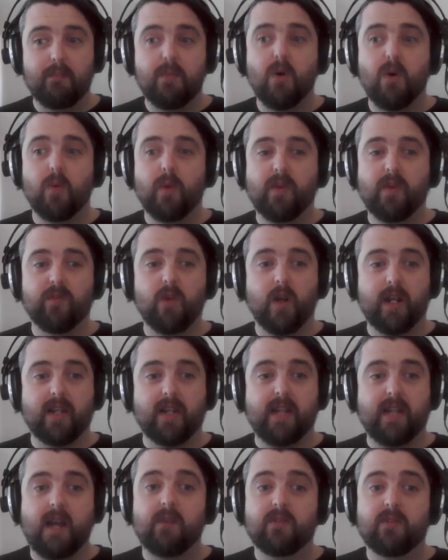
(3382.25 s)
but we've got
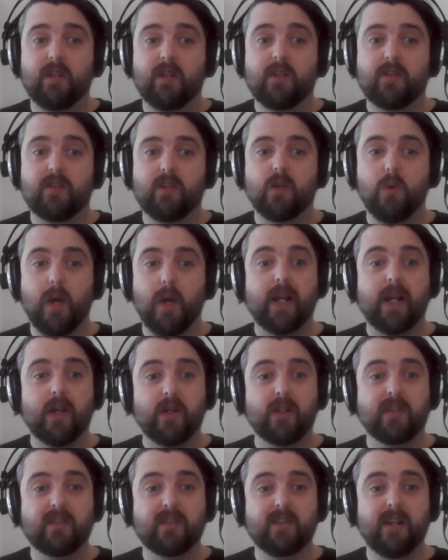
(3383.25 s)
it down to quite a
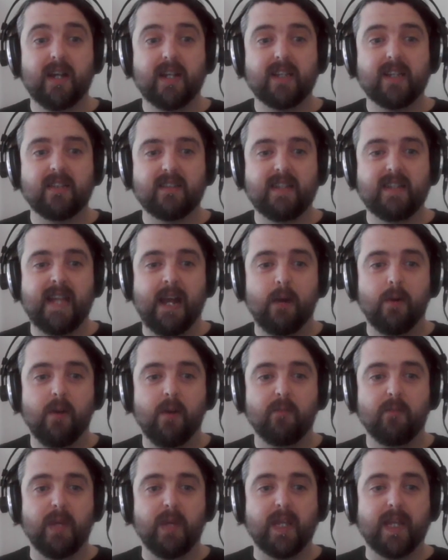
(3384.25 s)
good science now
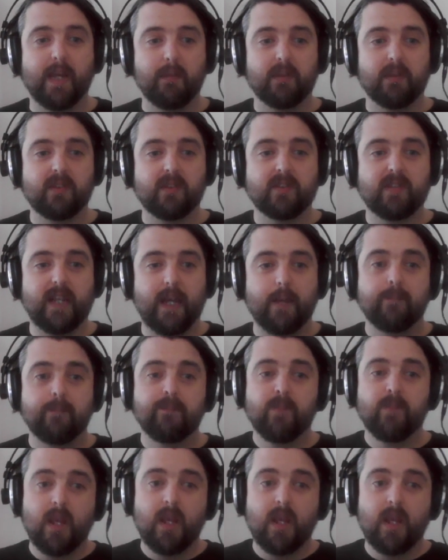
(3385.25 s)
of being able to say,